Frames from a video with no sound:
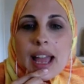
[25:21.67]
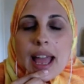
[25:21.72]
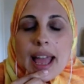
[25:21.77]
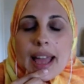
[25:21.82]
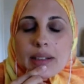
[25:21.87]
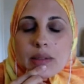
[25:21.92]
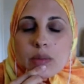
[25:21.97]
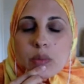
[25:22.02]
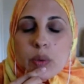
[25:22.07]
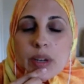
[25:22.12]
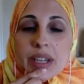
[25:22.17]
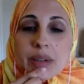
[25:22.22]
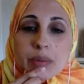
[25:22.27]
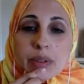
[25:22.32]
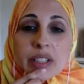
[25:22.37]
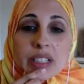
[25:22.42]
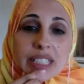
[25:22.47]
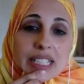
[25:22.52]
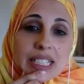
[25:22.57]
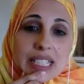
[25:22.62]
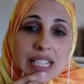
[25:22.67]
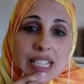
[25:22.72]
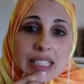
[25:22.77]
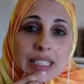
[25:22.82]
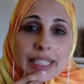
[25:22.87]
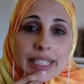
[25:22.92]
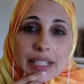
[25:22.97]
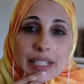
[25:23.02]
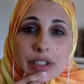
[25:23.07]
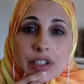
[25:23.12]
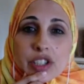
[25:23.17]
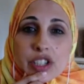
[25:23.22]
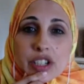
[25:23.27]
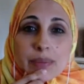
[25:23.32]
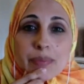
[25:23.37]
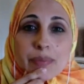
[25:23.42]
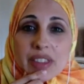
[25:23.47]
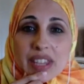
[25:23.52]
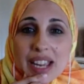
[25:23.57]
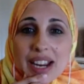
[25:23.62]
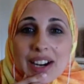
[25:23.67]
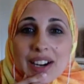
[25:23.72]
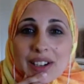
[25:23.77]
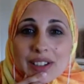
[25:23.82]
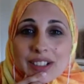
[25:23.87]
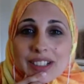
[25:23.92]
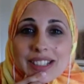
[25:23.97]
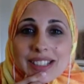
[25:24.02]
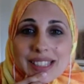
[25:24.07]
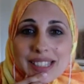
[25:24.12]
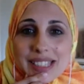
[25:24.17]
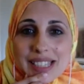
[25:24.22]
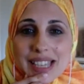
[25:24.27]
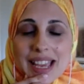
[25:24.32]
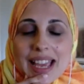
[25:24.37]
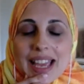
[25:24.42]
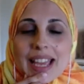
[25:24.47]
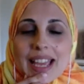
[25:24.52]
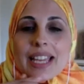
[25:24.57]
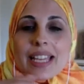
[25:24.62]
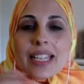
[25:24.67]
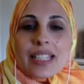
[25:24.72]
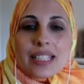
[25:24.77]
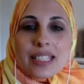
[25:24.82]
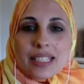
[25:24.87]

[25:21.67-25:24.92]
And we really need leadership there to say,